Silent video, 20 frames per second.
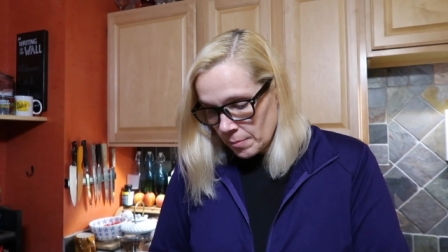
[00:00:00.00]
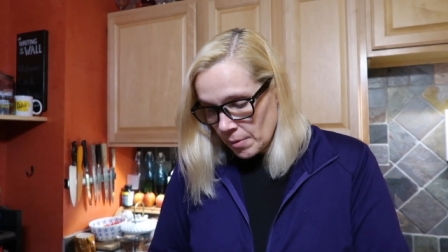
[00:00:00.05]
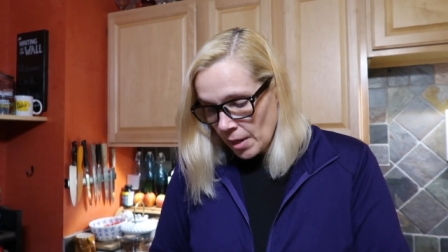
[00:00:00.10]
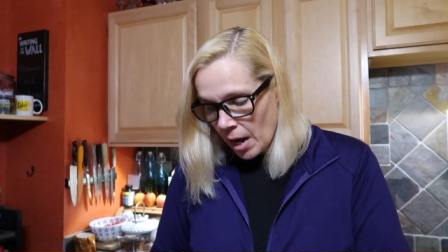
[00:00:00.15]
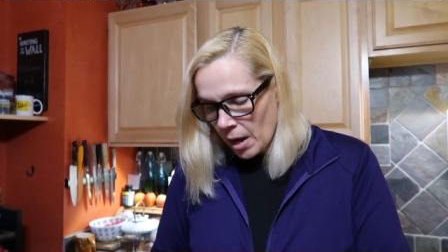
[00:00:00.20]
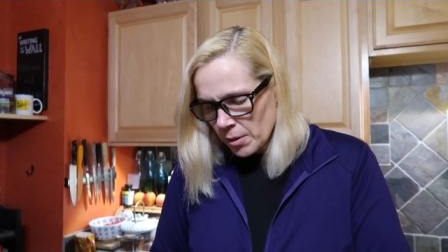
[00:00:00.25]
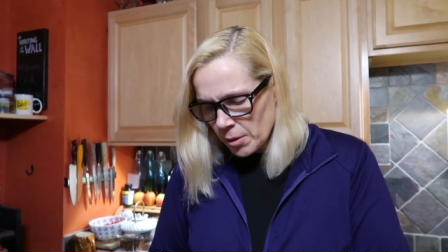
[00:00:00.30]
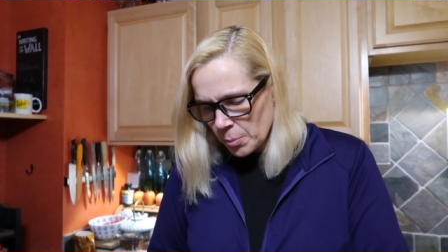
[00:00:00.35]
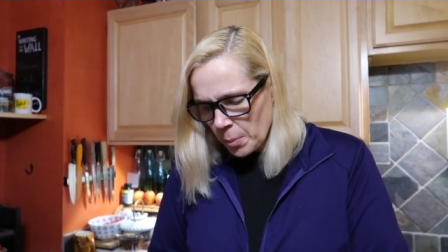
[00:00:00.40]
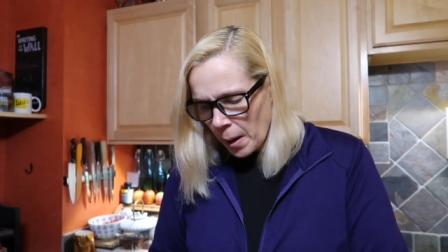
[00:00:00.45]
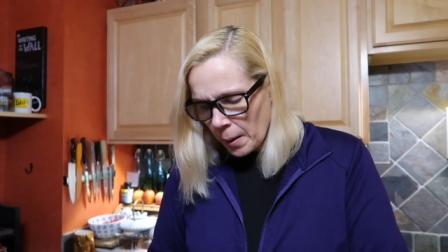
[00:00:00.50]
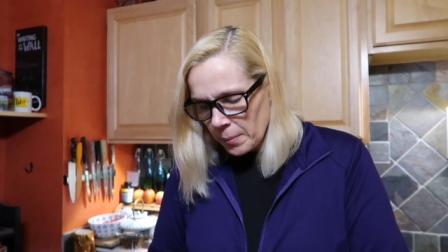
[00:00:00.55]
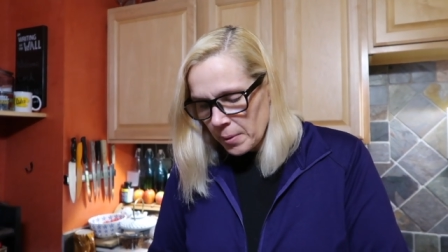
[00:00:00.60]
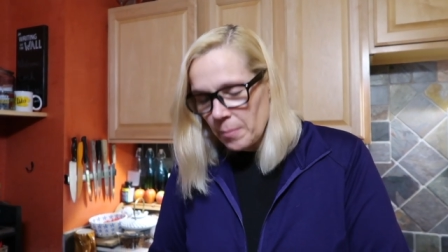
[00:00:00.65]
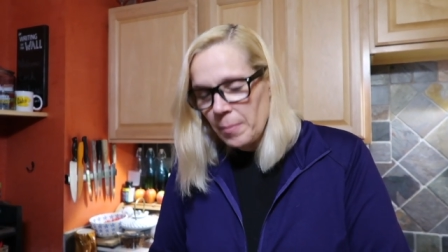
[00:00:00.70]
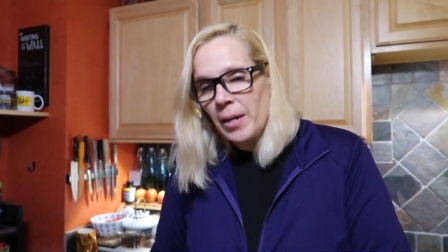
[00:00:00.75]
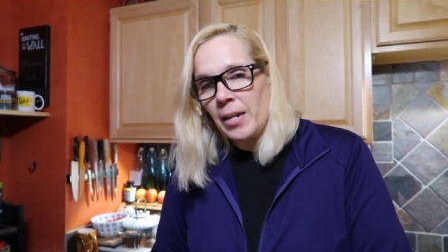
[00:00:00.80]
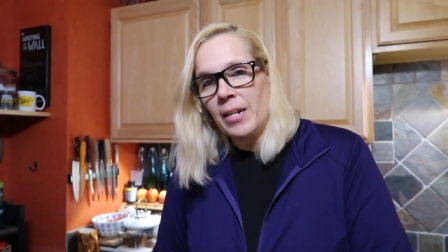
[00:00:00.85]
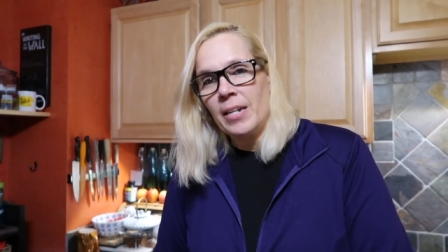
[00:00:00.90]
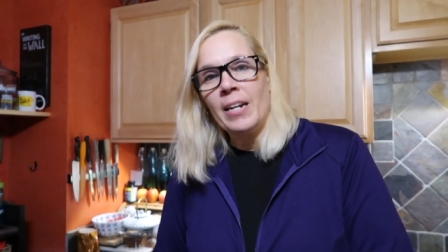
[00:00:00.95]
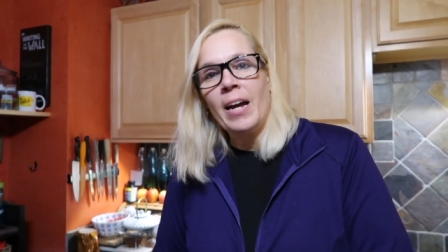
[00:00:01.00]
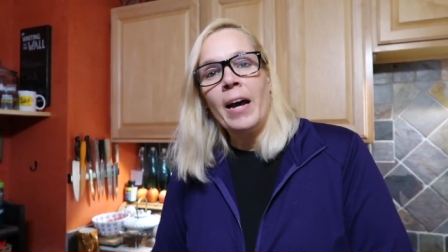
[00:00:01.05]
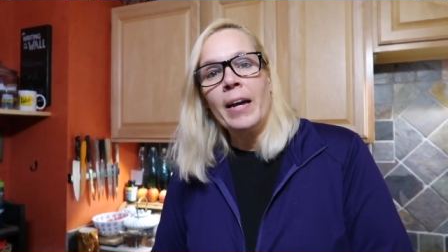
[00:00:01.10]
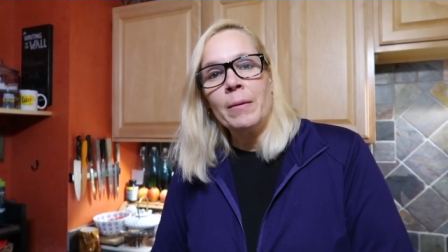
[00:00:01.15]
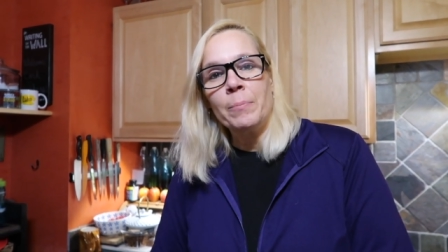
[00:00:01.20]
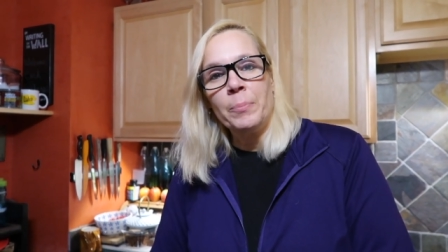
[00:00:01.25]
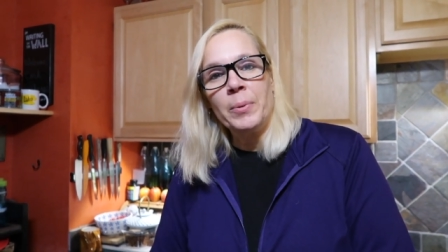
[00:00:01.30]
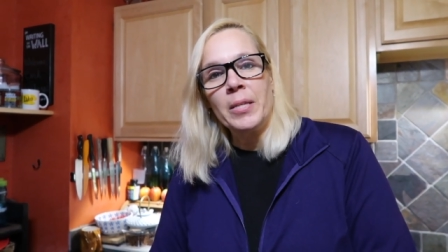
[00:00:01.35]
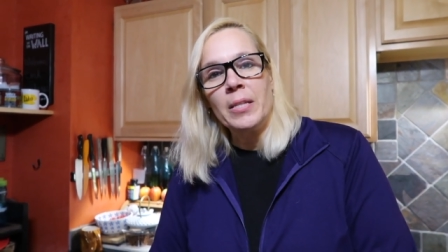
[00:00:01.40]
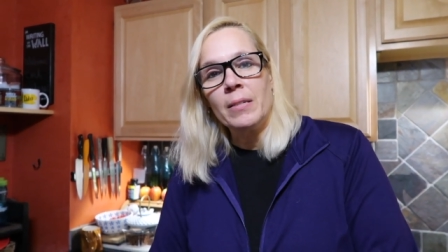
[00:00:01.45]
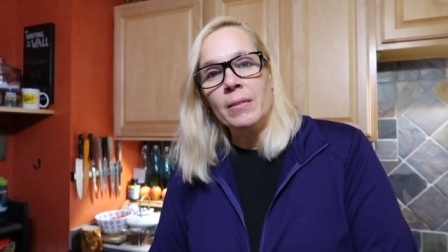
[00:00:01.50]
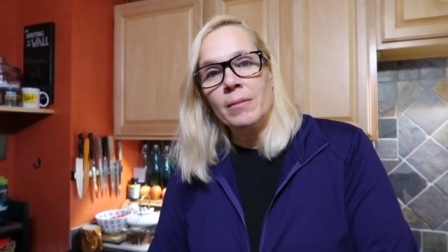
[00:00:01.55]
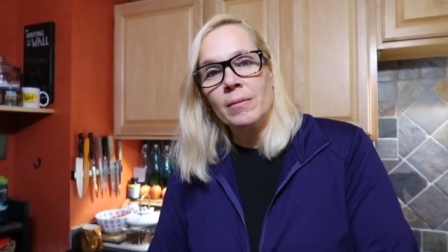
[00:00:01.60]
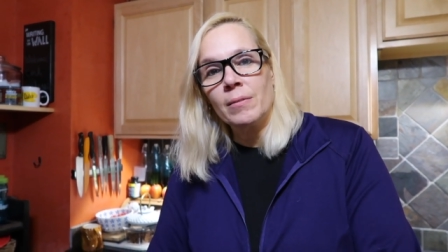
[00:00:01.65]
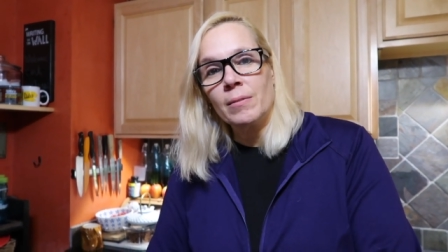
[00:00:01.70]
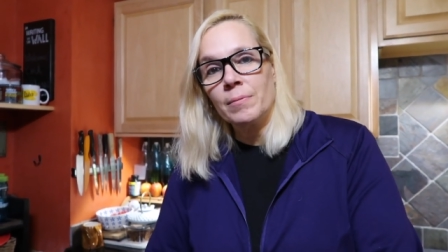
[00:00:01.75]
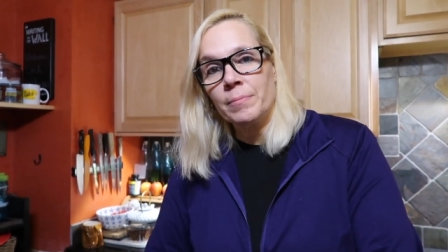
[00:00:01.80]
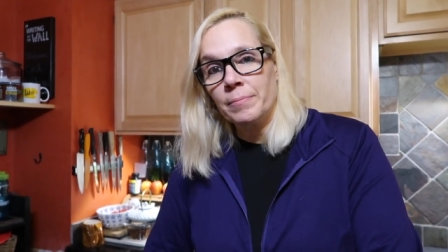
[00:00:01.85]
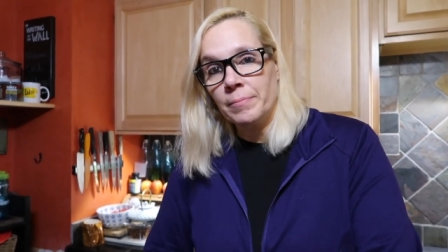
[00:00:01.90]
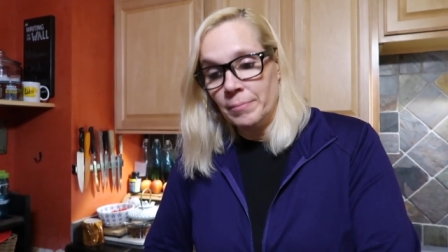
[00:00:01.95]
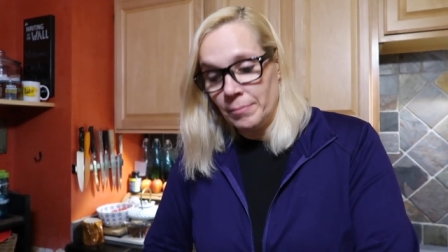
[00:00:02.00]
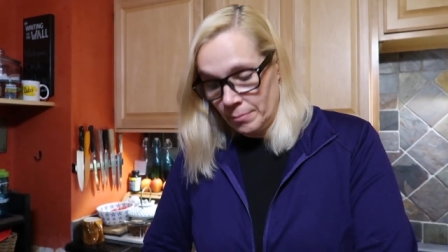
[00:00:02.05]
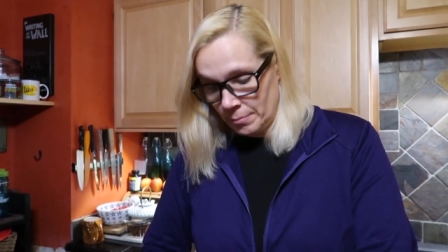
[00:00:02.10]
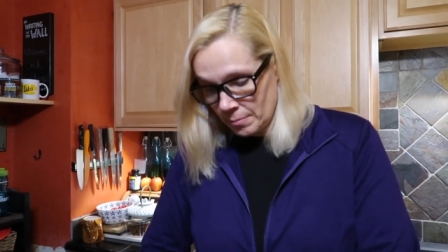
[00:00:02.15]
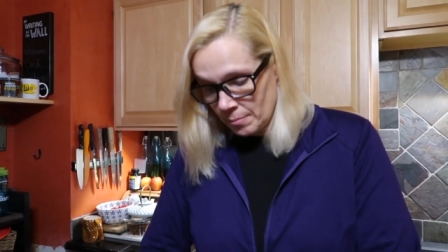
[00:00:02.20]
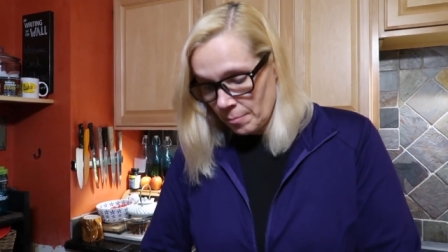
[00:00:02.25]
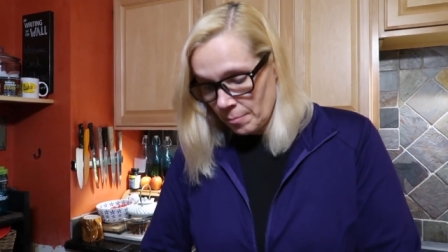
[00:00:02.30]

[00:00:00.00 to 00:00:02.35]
No, it's probably about a nine piece. Okay.